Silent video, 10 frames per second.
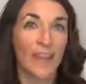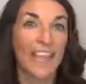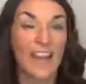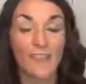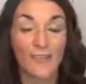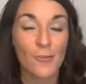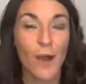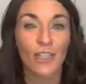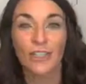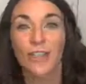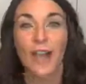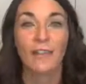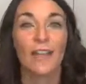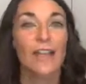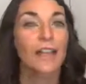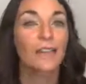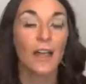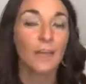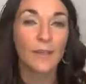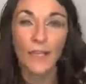Again, if you're watching live,
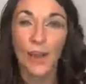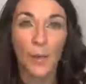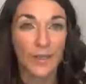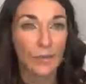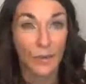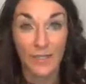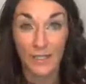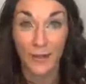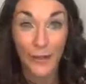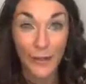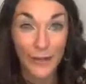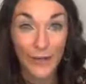let me know what's worked for you.